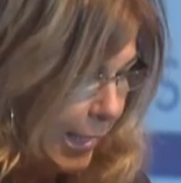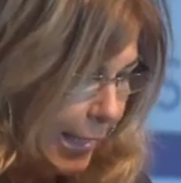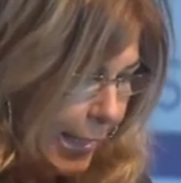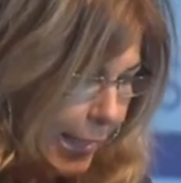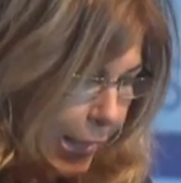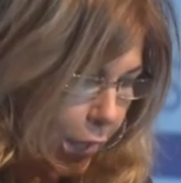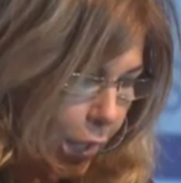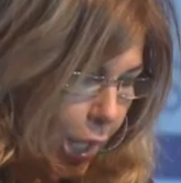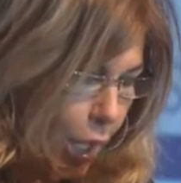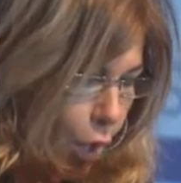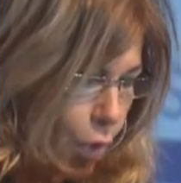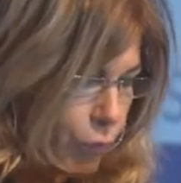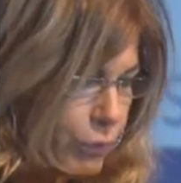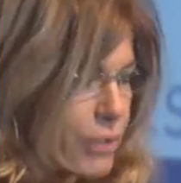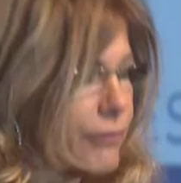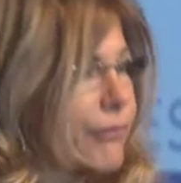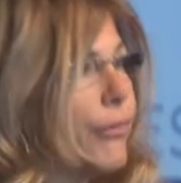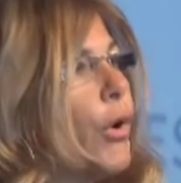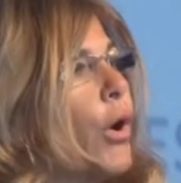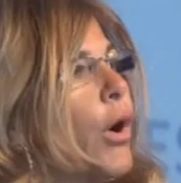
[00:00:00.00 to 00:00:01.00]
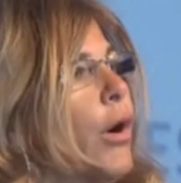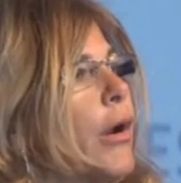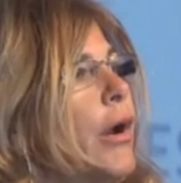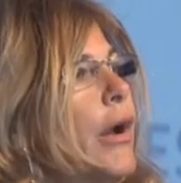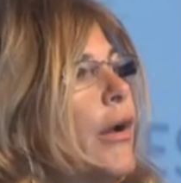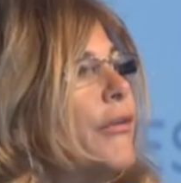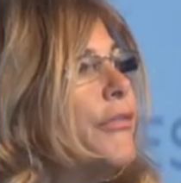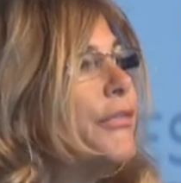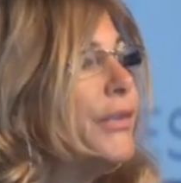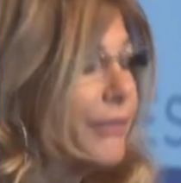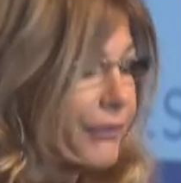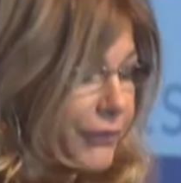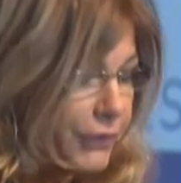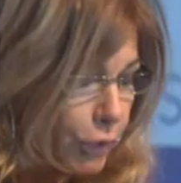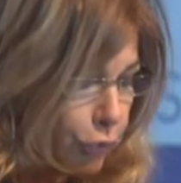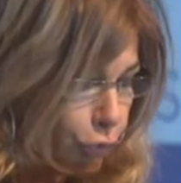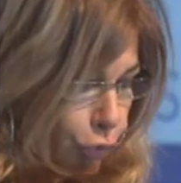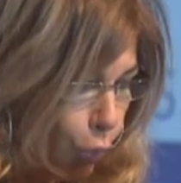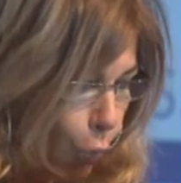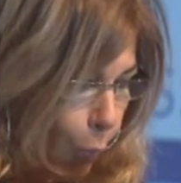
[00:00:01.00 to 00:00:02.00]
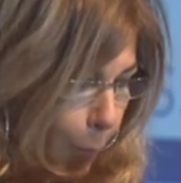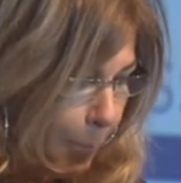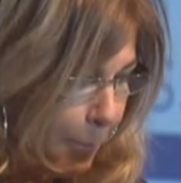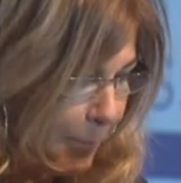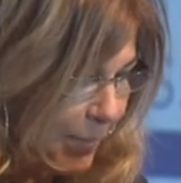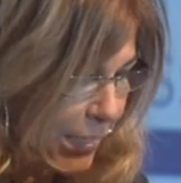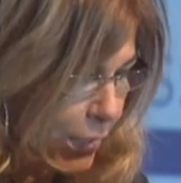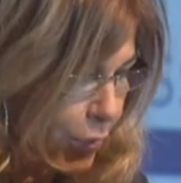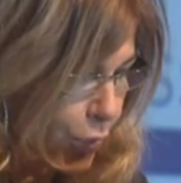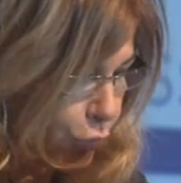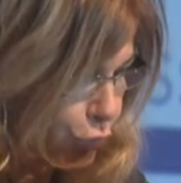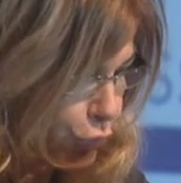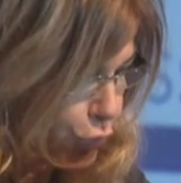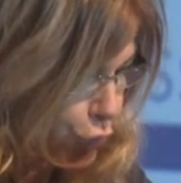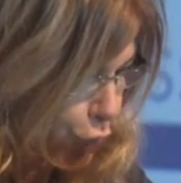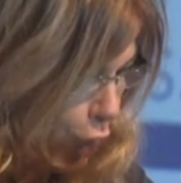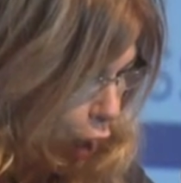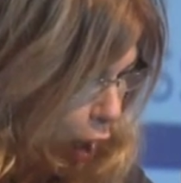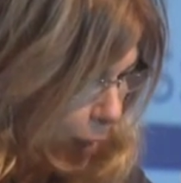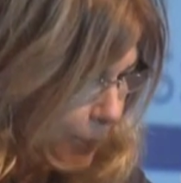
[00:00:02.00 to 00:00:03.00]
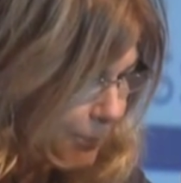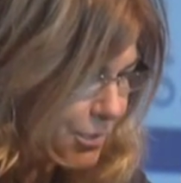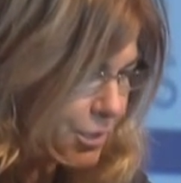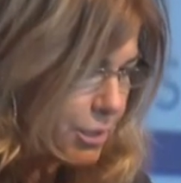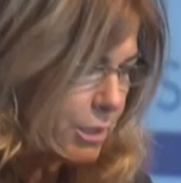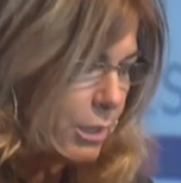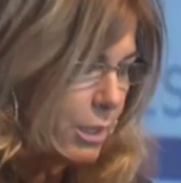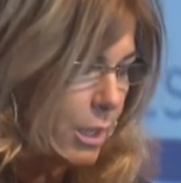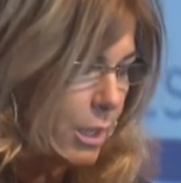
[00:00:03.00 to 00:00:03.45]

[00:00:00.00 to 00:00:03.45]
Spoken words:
It counts for 52 million jobs.